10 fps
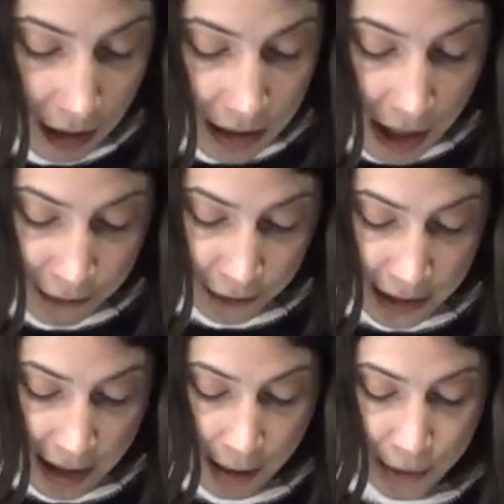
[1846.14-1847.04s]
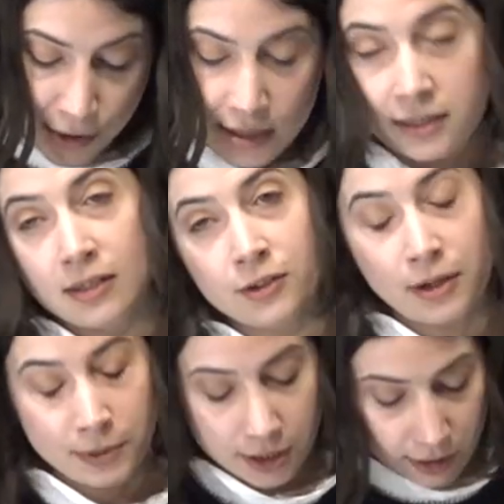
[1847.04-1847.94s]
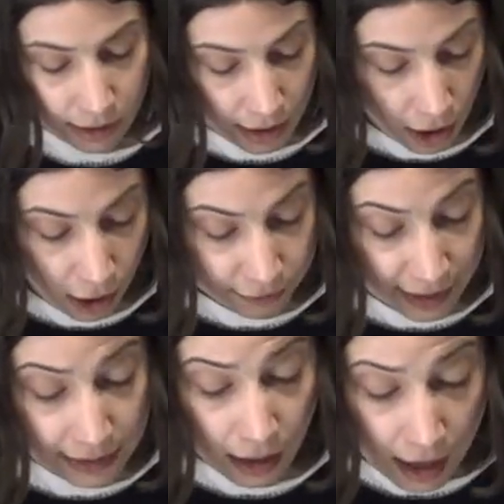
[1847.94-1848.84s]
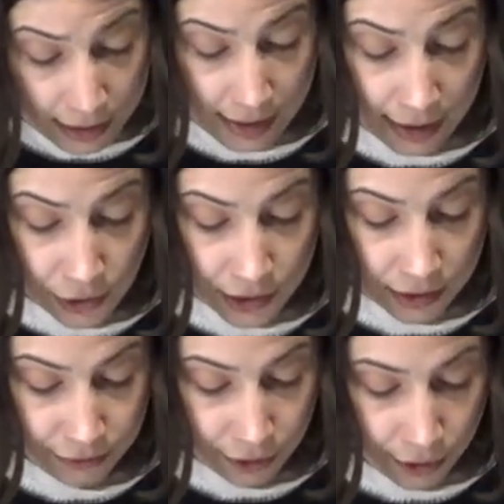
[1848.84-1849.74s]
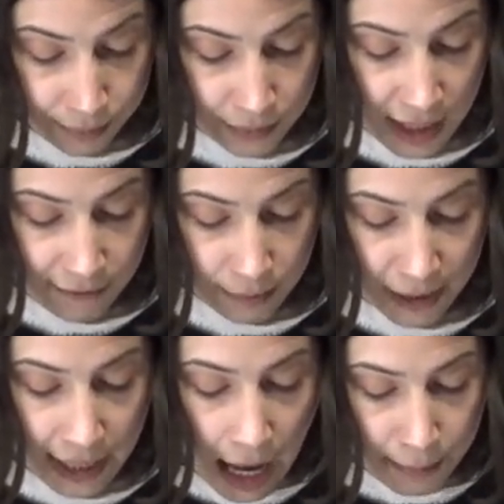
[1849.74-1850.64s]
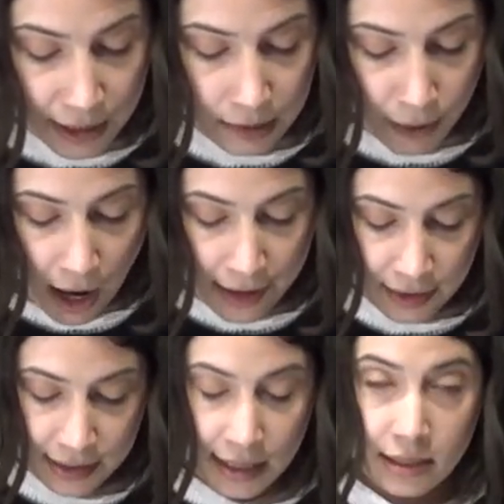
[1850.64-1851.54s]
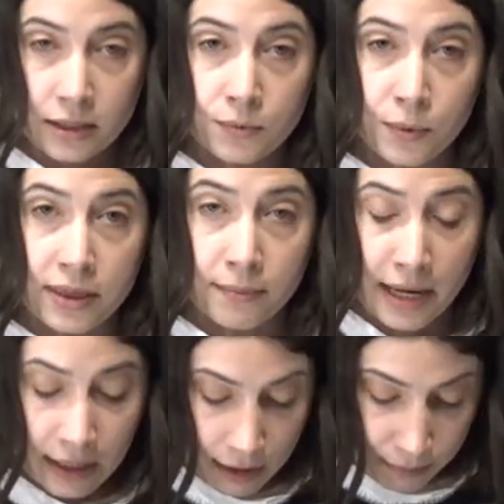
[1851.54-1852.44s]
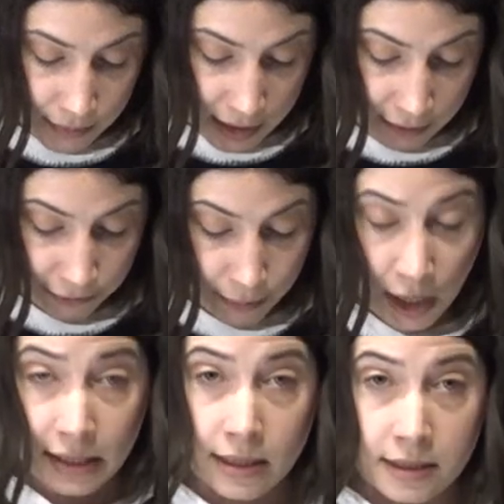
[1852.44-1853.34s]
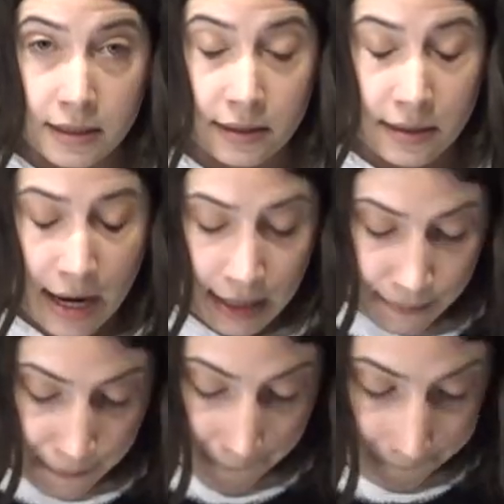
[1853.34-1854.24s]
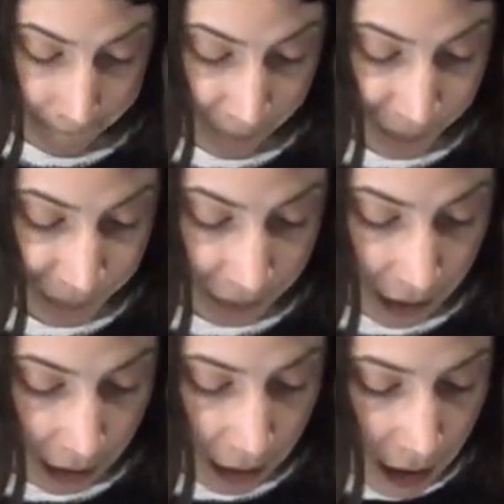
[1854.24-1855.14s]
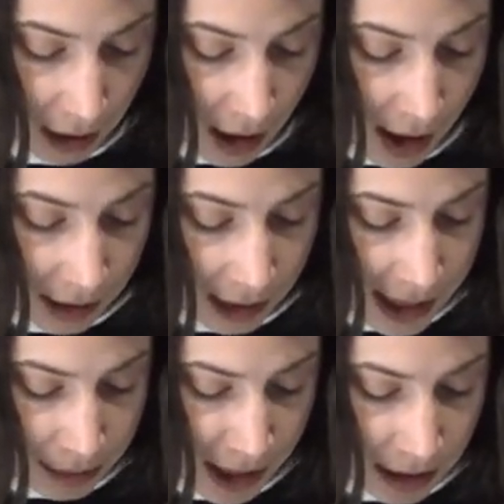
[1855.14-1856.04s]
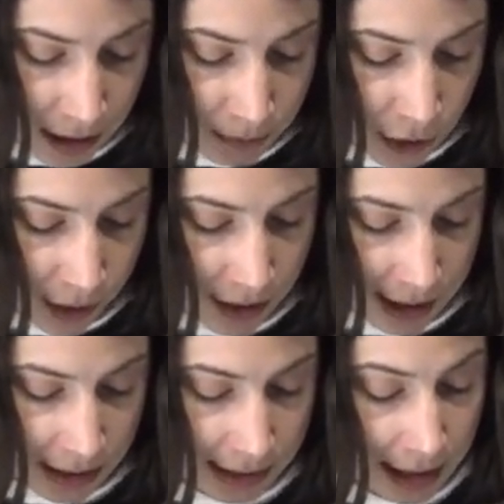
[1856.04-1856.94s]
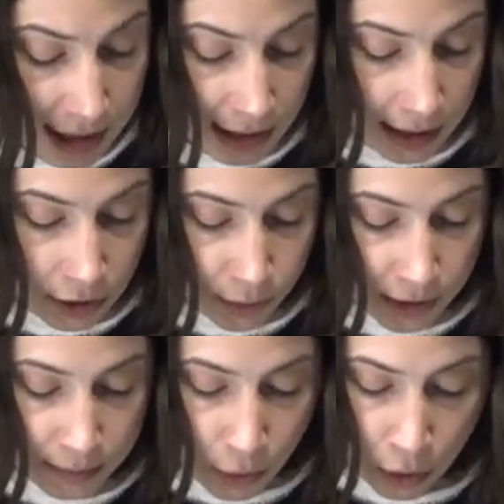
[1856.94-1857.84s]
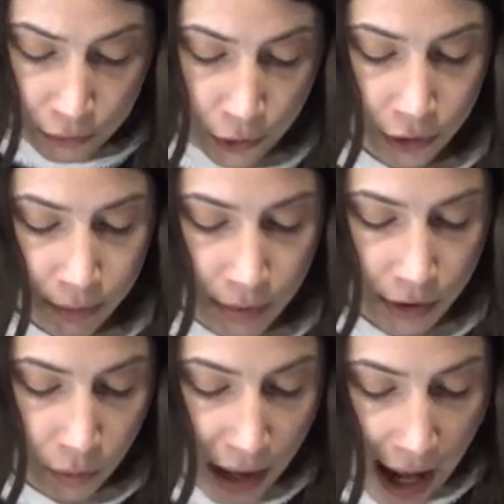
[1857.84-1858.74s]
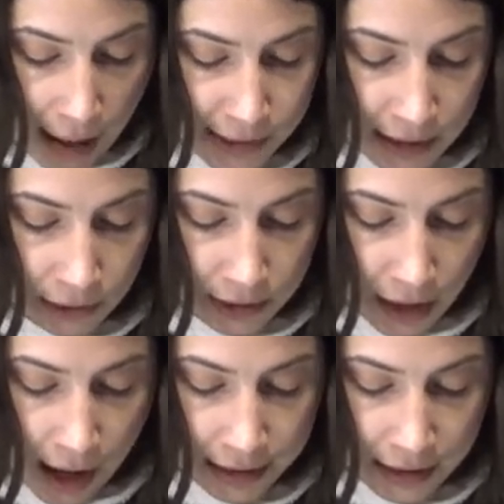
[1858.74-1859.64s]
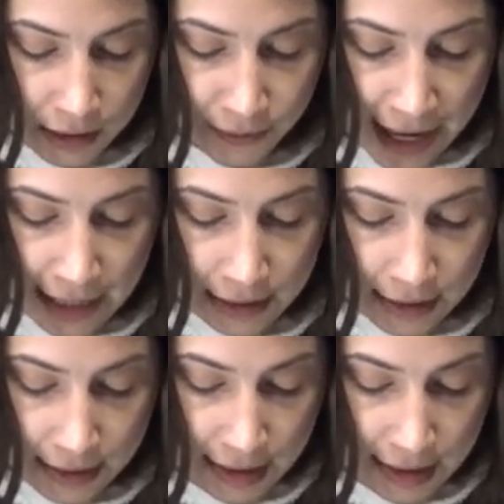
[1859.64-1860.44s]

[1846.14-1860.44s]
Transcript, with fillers: Take, for example, this description of a dark seance from David P. Abbott's Behind the Scenes with the Mediums from 1916. The lady medium took this lady into a small room where absolute darkness reigned